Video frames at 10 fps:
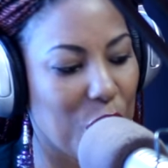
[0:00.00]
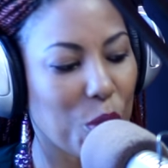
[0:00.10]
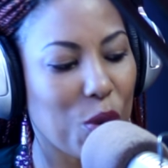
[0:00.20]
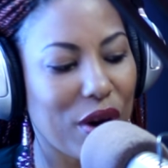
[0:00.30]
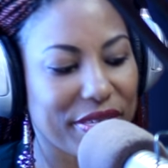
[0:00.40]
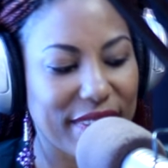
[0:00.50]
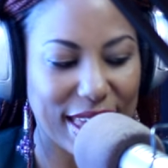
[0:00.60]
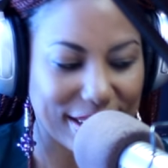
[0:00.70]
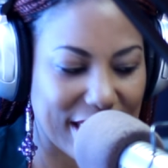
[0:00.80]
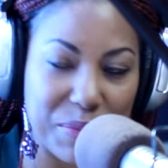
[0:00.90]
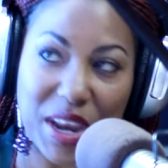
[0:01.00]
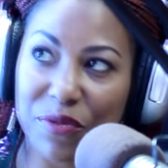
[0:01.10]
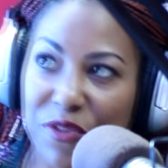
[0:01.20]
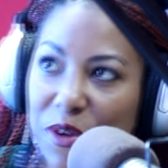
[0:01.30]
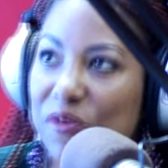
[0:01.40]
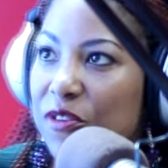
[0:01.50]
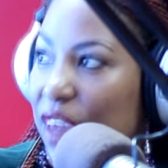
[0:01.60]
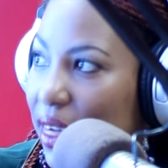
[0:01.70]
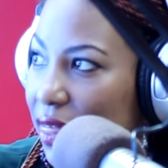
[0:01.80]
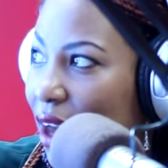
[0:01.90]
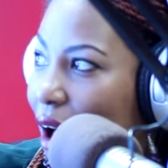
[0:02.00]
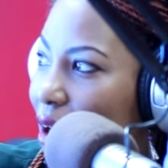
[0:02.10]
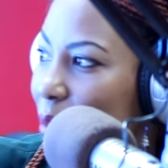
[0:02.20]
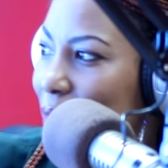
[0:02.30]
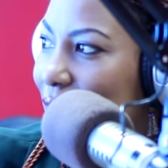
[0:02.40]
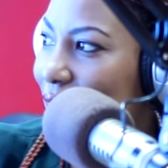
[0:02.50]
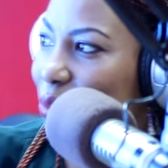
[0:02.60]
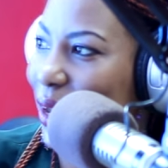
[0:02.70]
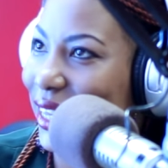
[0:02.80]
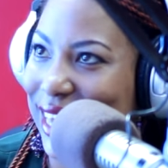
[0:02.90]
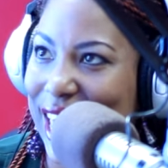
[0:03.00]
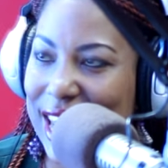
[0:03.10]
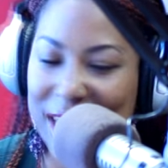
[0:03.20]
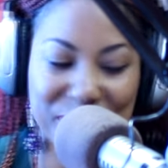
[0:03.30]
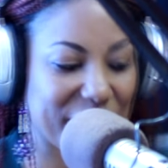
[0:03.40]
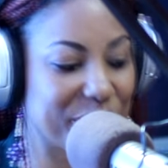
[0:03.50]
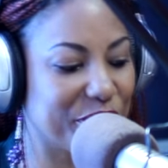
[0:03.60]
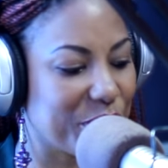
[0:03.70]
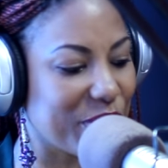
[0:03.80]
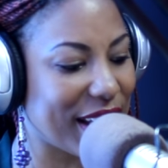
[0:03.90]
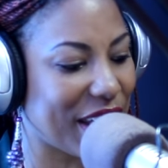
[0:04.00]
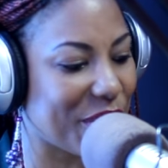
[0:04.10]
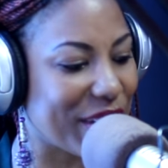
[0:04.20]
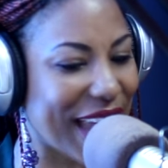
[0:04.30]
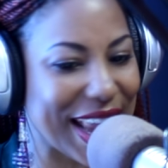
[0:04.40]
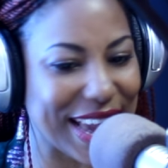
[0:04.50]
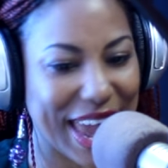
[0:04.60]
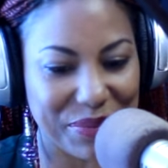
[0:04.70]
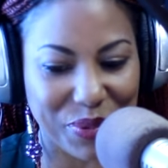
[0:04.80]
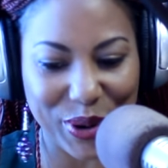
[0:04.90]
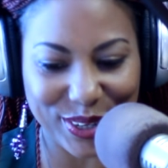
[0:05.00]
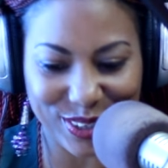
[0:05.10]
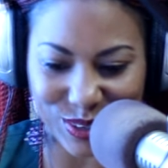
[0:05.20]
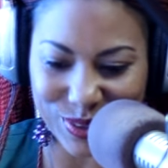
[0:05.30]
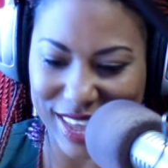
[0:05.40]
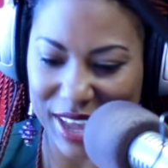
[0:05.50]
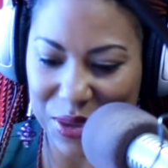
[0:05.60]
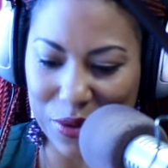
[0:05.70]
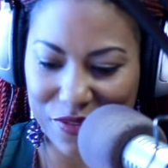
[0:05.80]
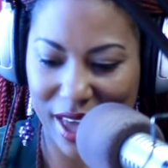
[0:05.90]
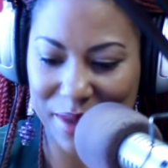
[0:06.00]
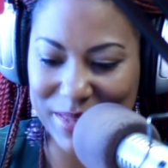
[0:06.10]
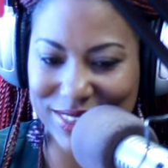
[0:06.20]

worth It coming in from Fifth Harmony as well as Kidding playing for you right here on 88.2 Sanyu FM.